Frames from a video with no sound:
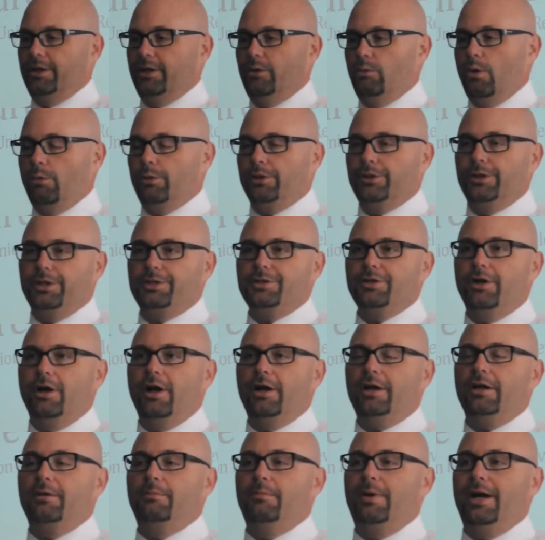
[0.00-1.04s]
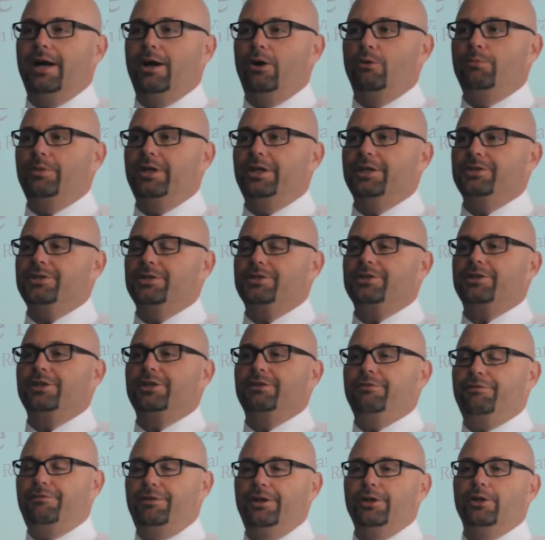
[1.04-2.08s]
what we're going to talk about, because it's
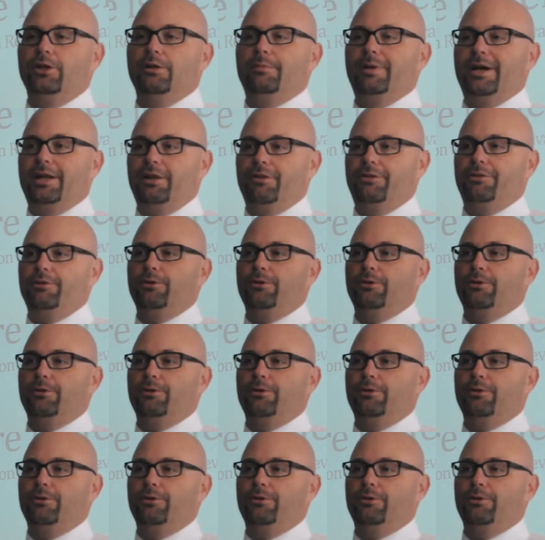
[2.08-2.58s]
going to feel about a